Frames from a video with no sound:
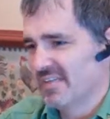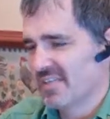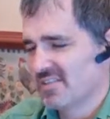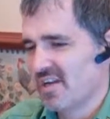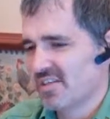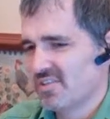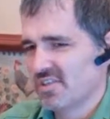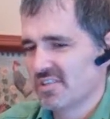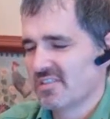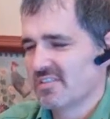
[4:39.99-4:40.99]
It's not
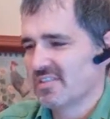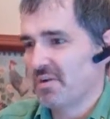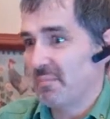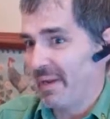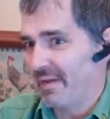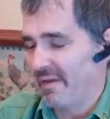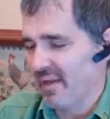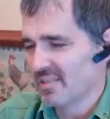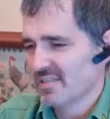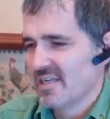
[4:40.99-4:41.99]
just bacon and
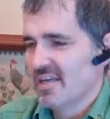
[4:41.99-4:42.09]
eggs.